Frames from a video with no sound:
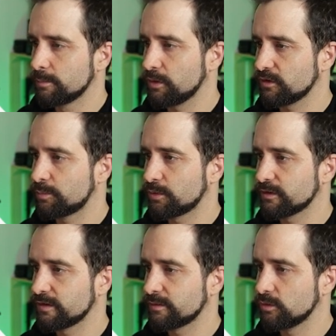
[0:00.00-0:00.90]

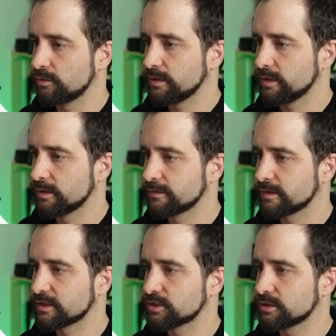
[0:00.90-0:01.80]
post-process movie
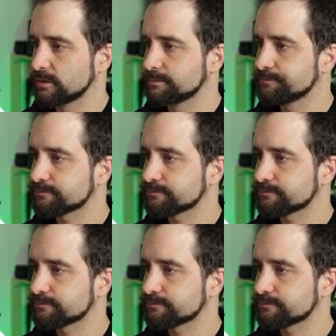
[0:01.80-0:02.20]
section.